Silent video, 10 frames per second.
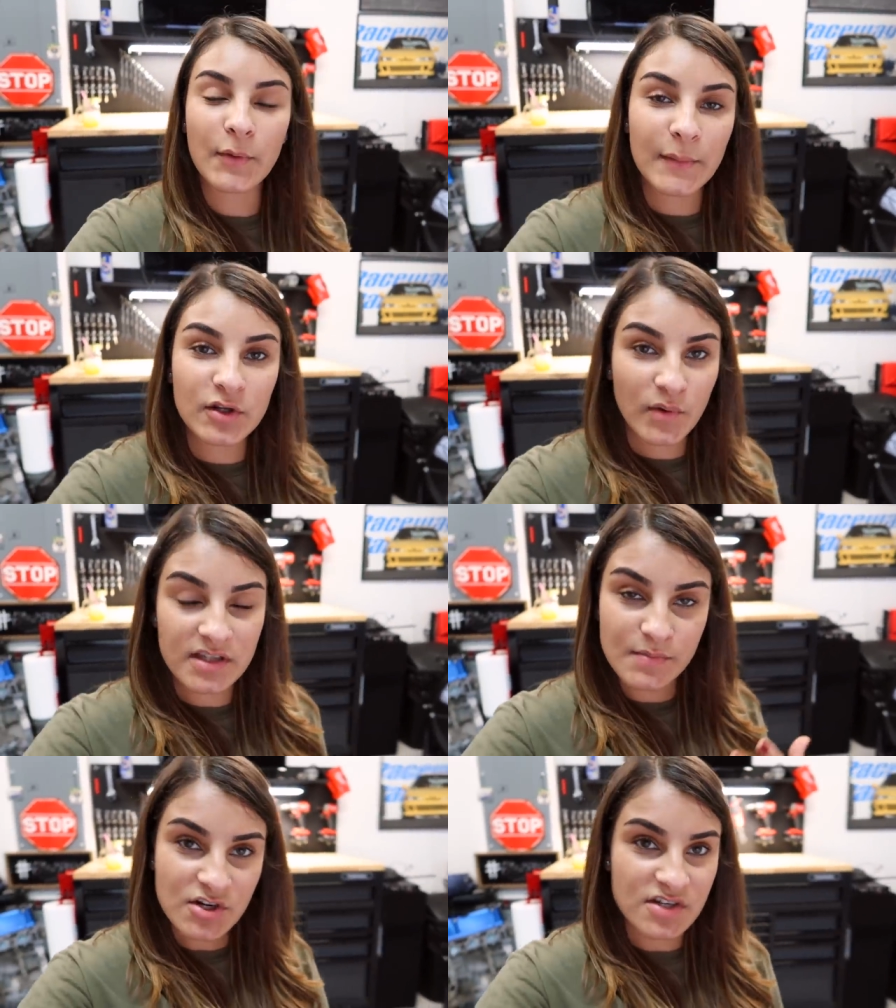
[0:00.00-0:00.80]
gonna be doing
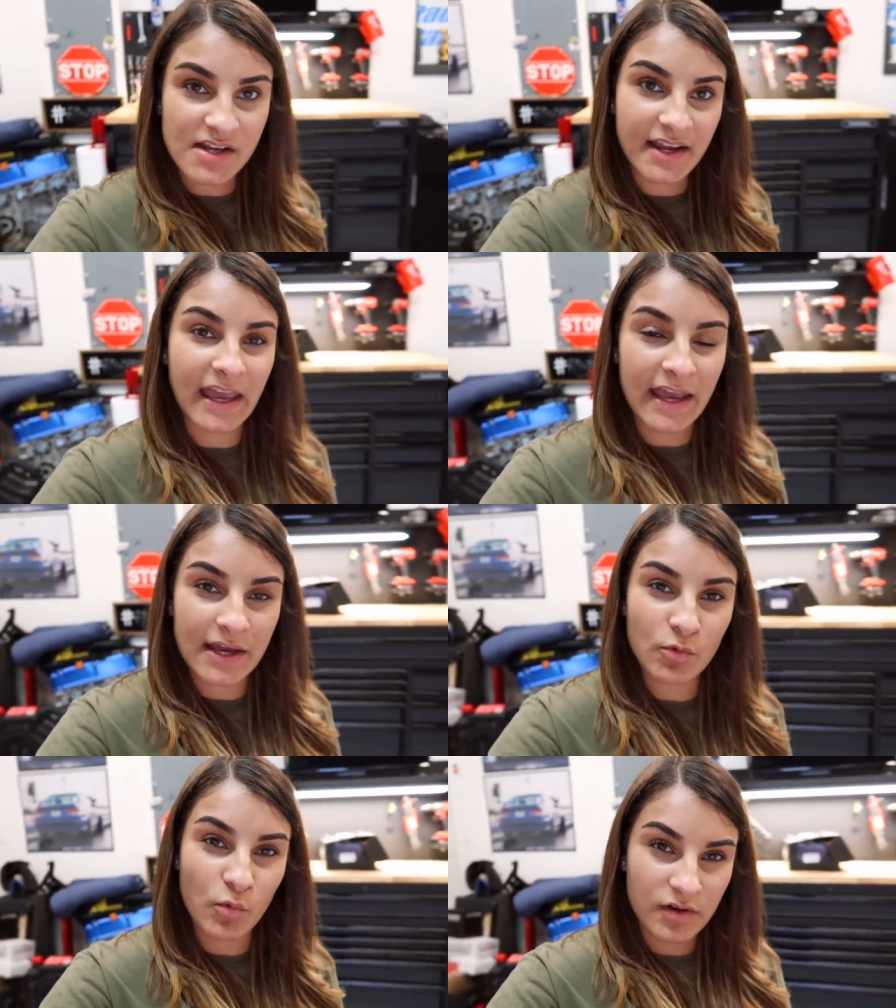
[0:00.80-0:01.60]
as much as I
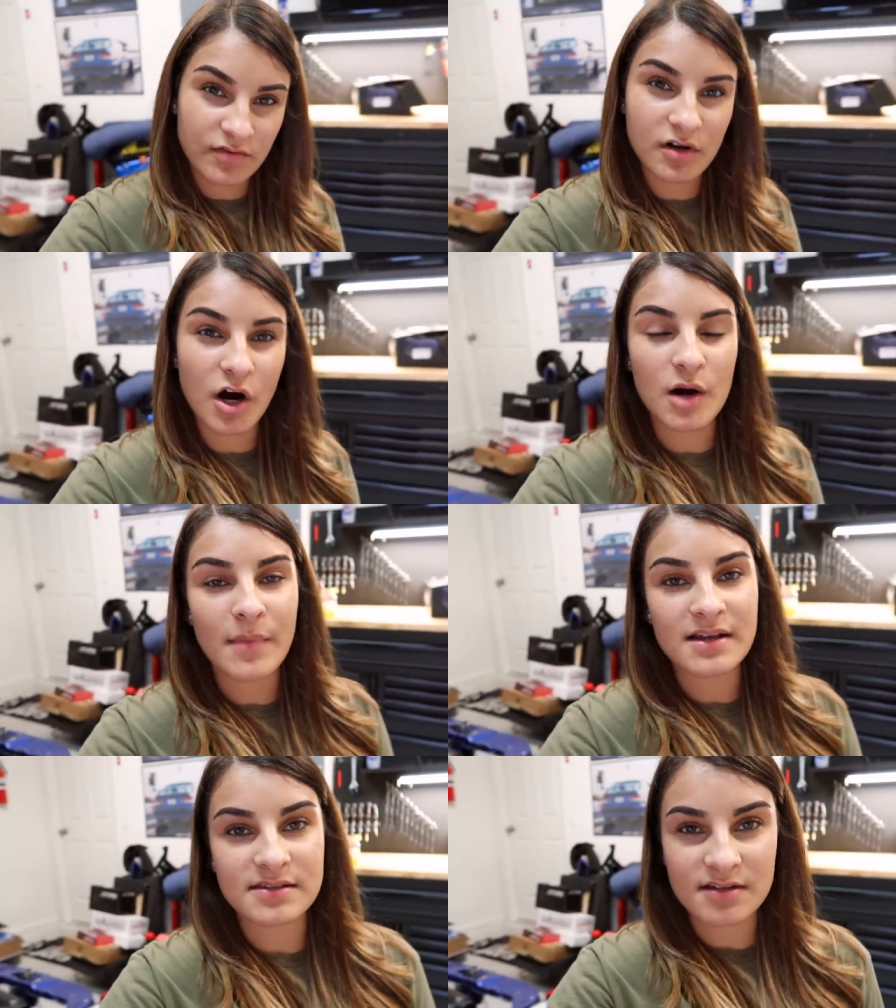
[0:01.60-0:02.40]
can with the car
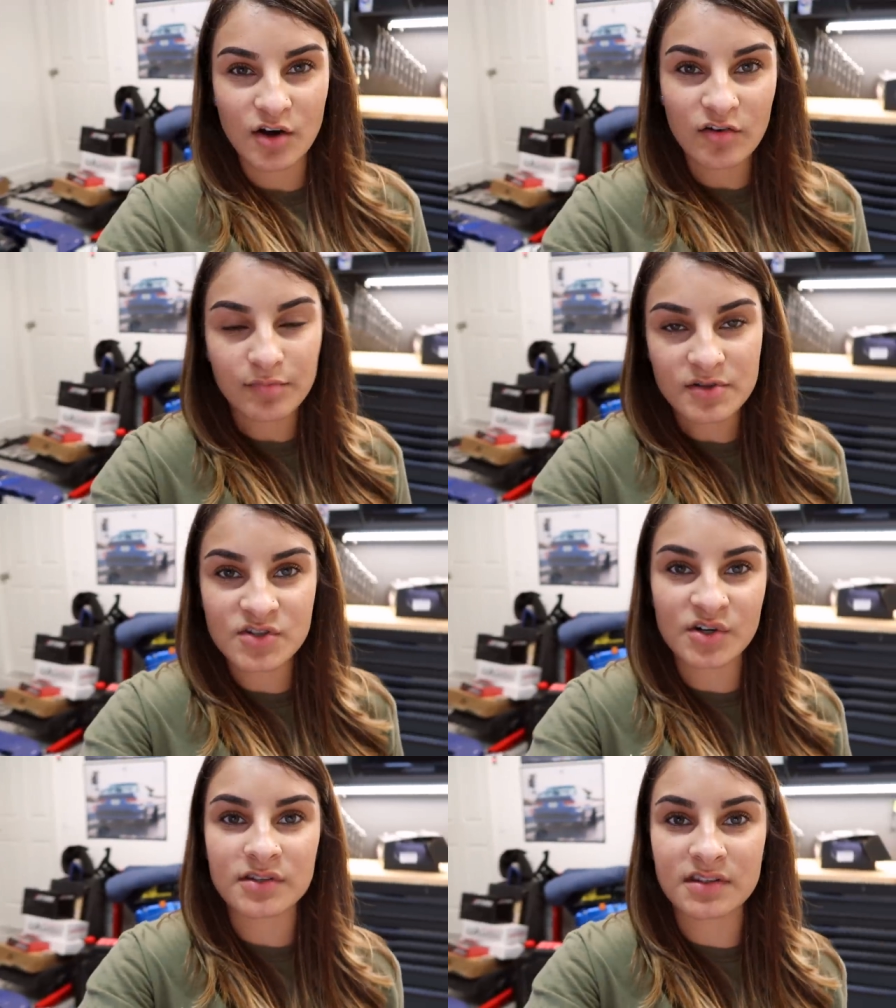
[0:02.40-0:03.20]
myself, but
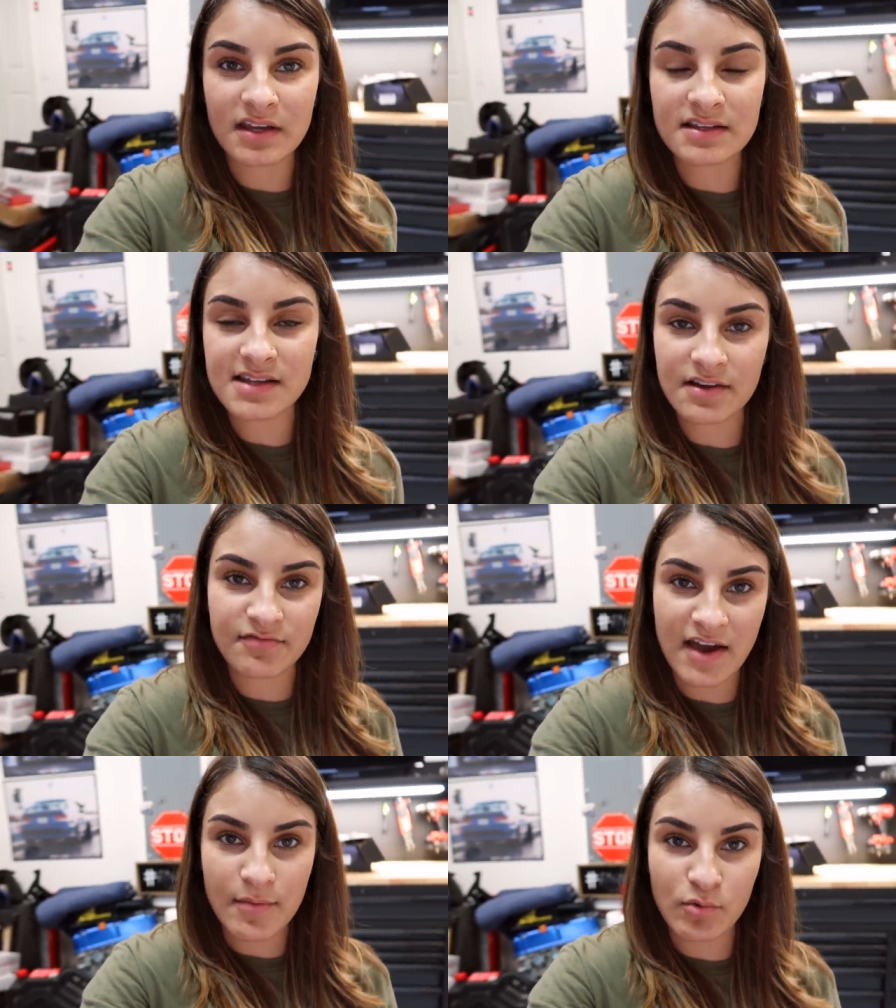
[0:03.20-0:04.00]
certain things like
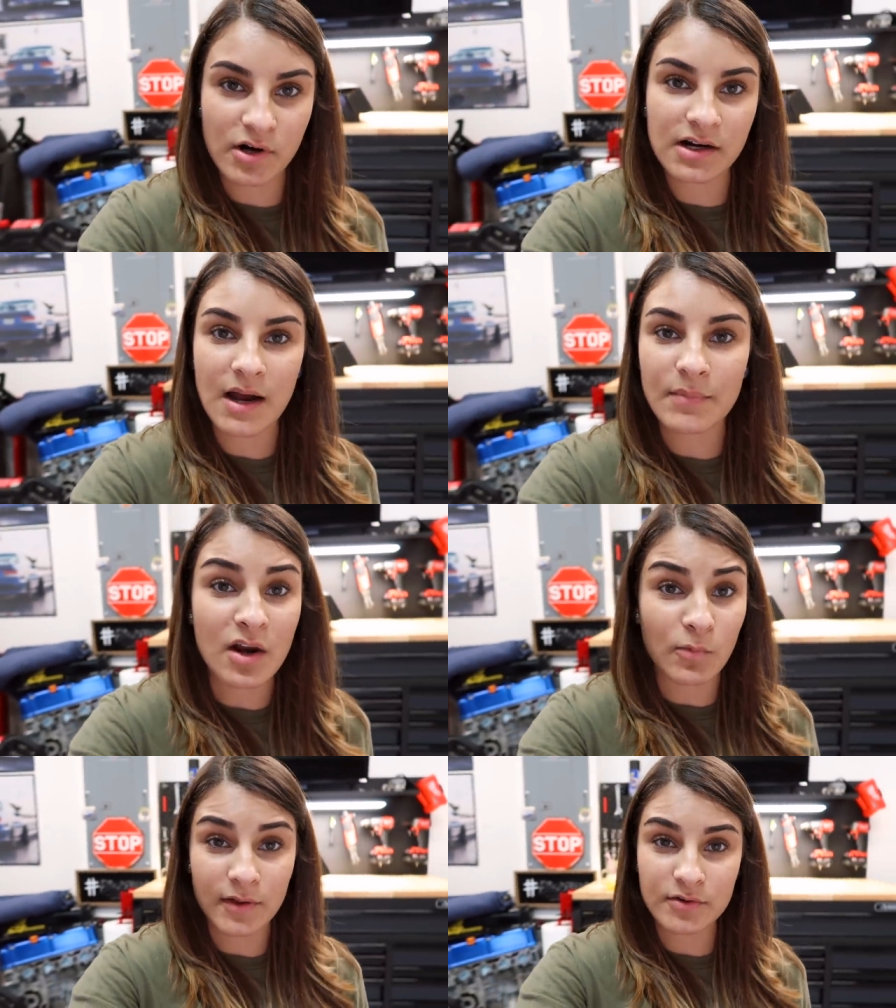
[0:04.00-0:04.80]
fab work, I'm
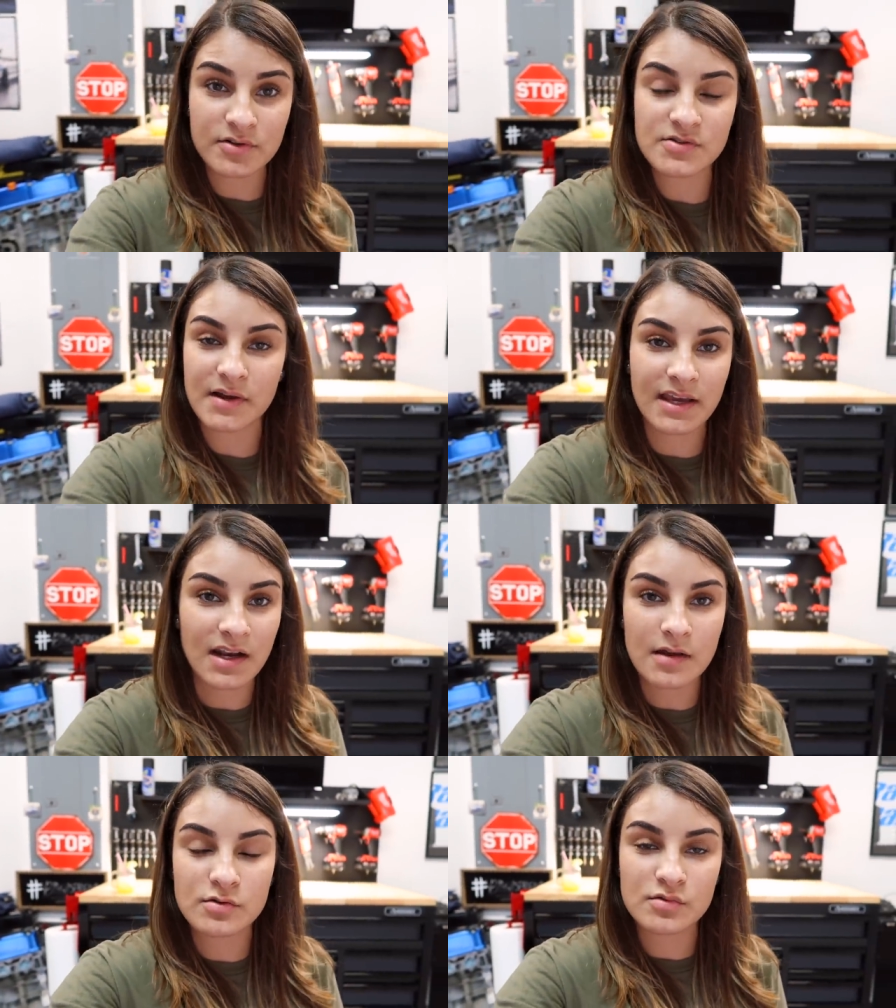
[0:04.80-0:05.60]
not a welder, so I
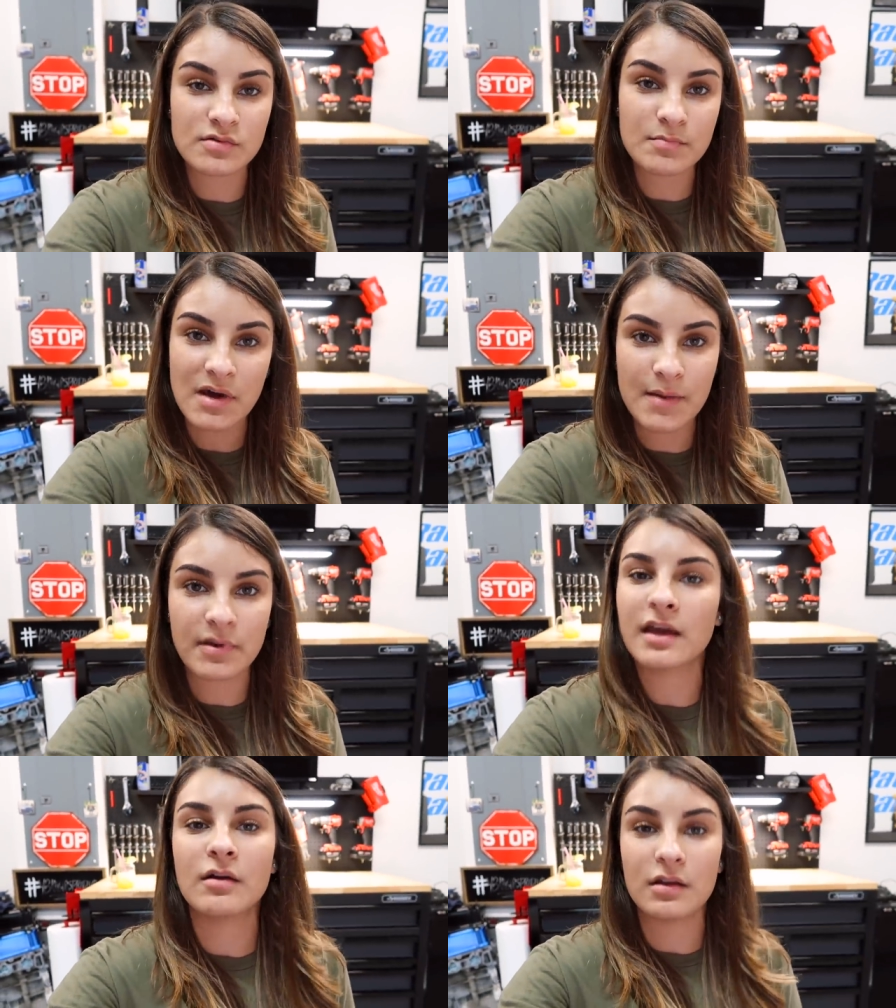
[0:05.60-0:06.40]
cannot do the
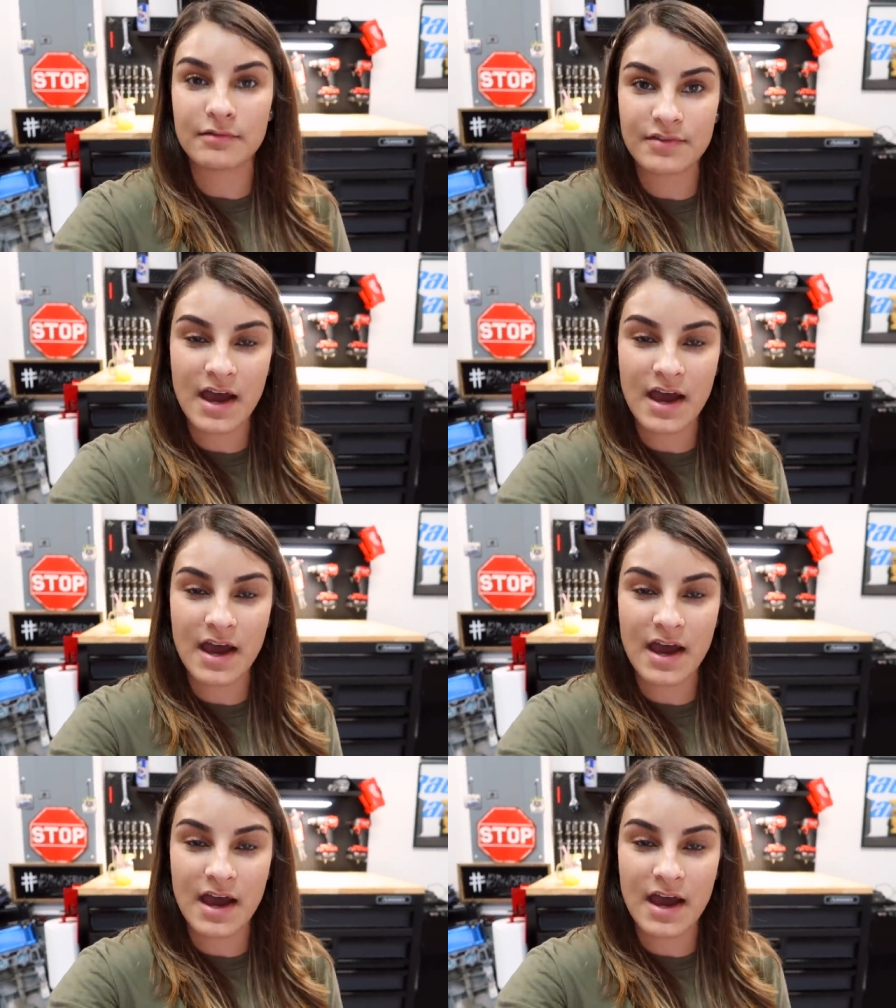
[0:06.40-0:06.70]
piping and all of